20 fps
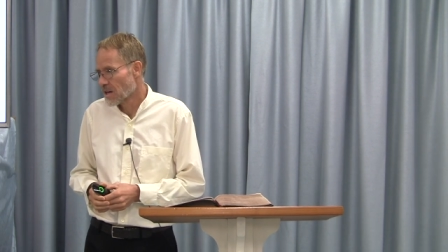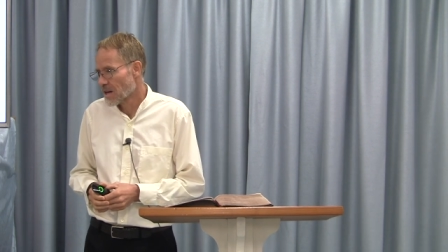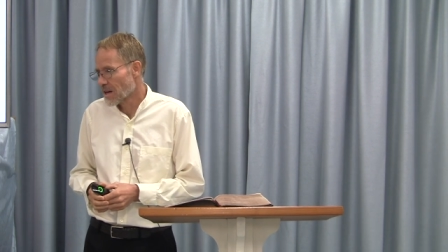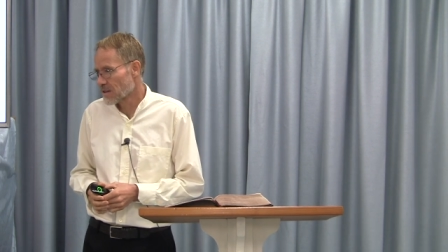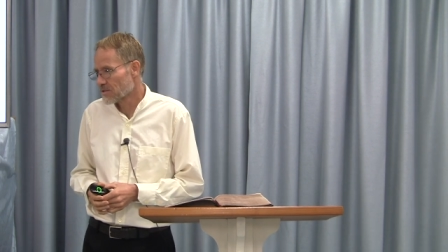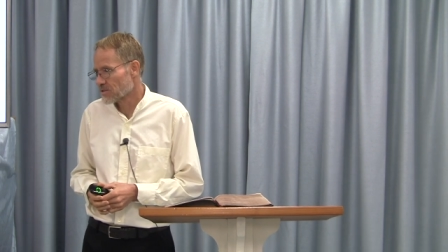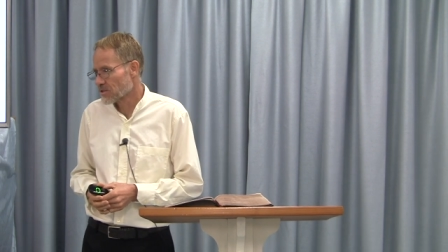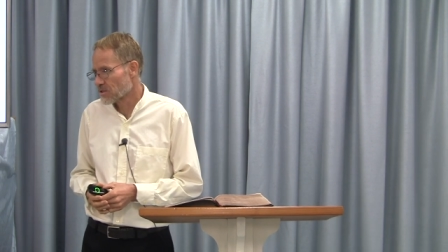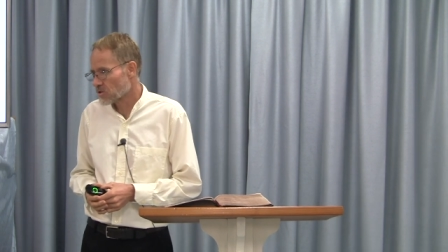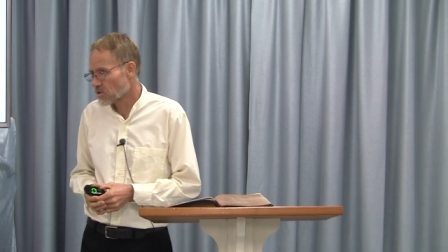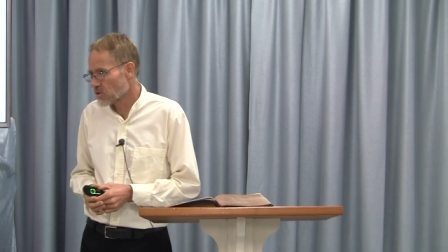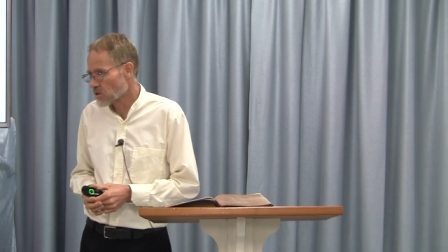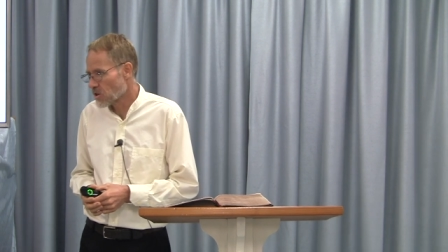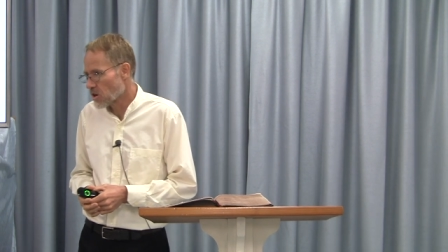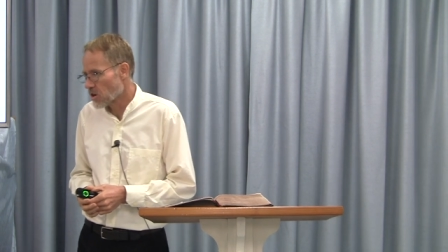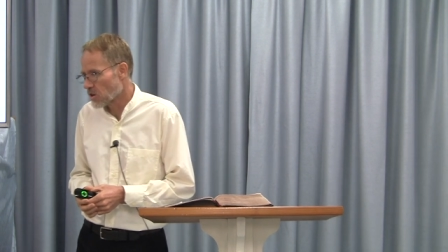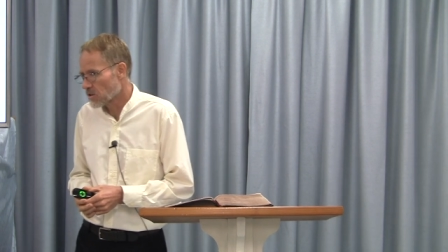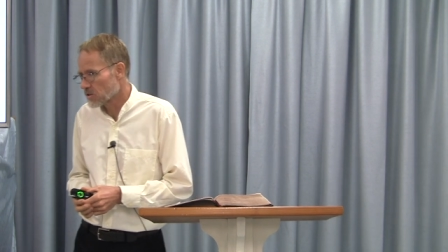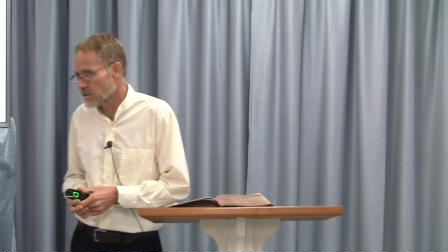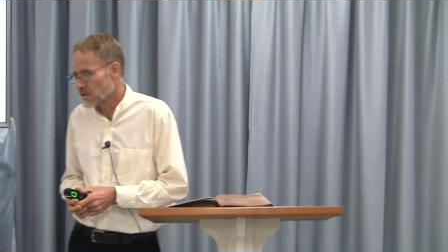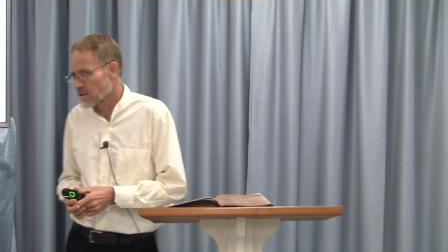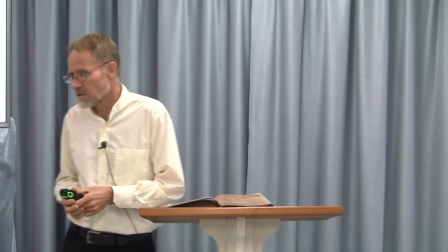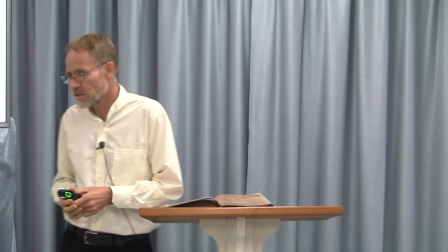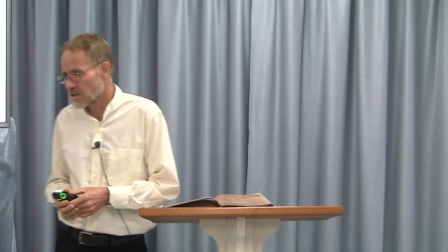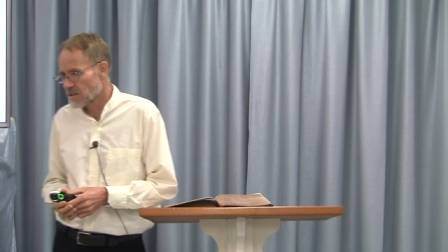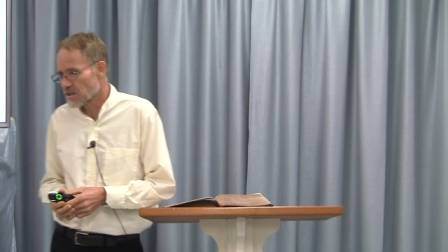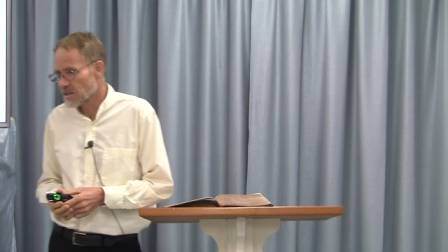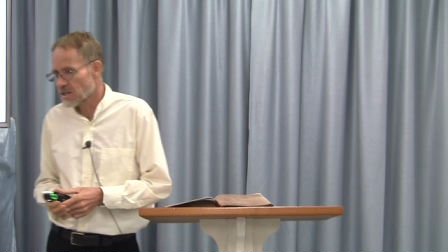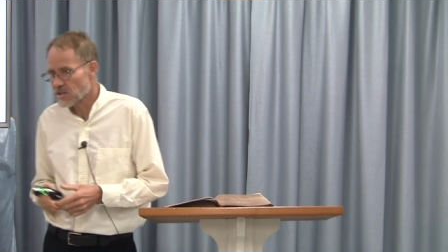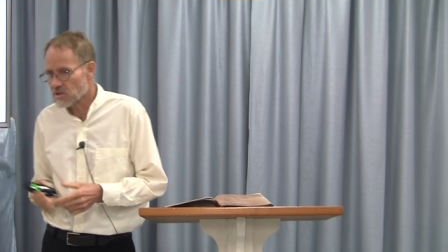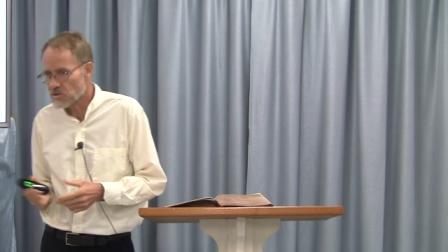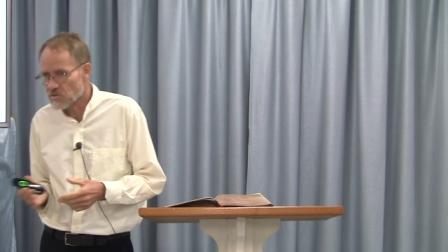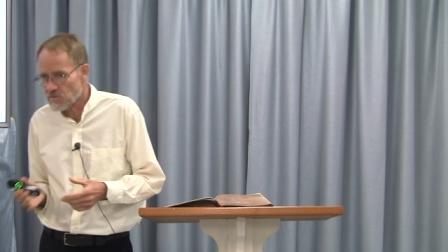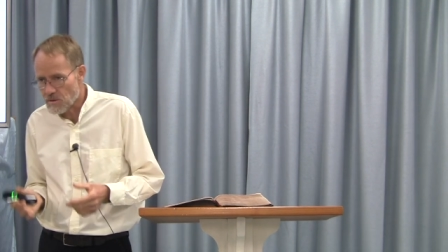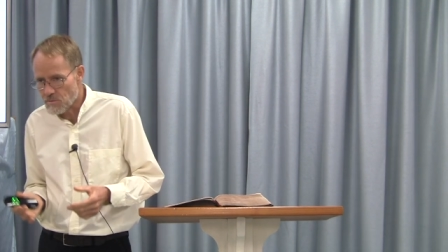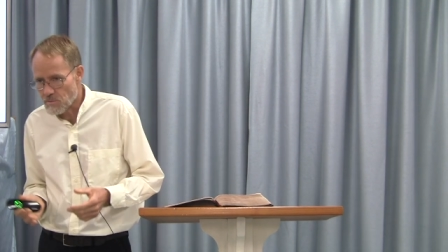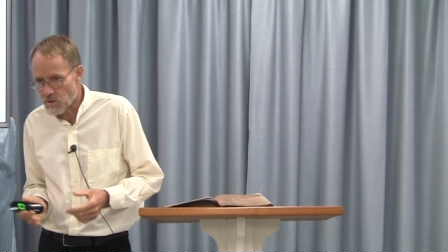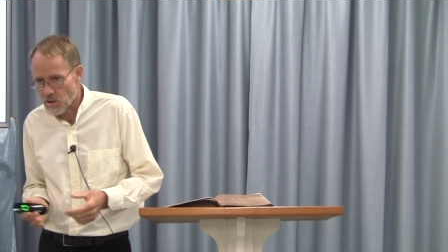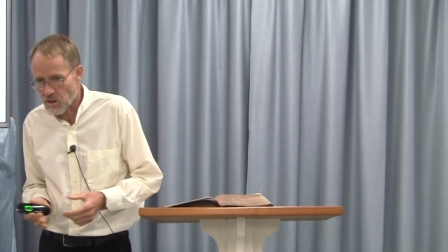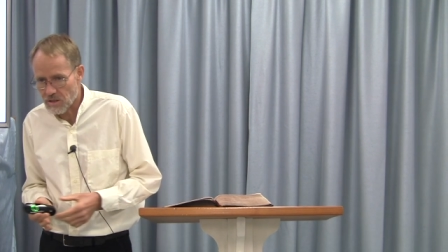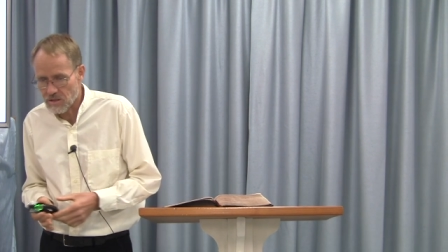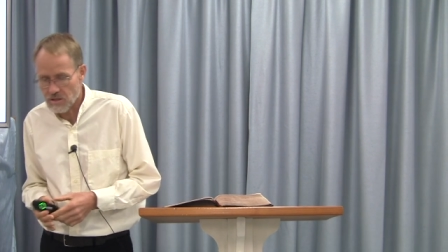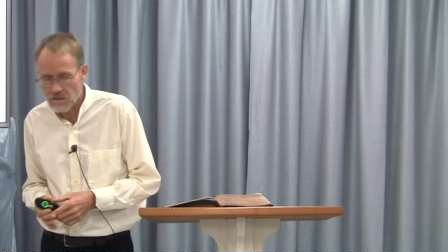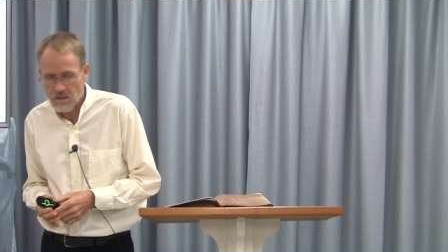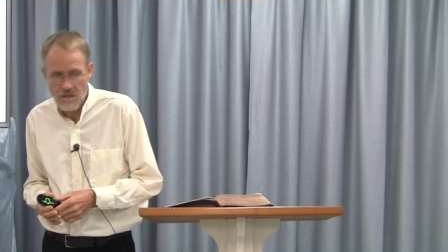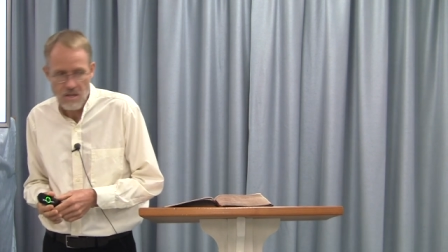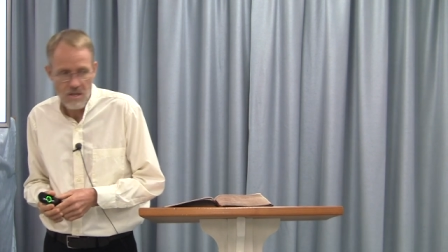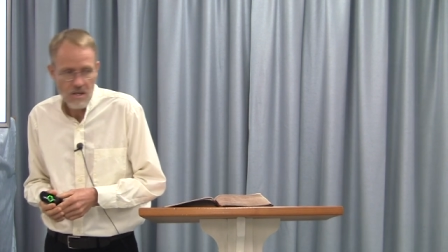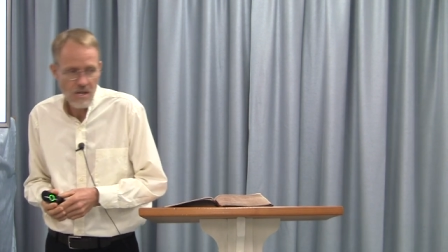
as it's called in history books.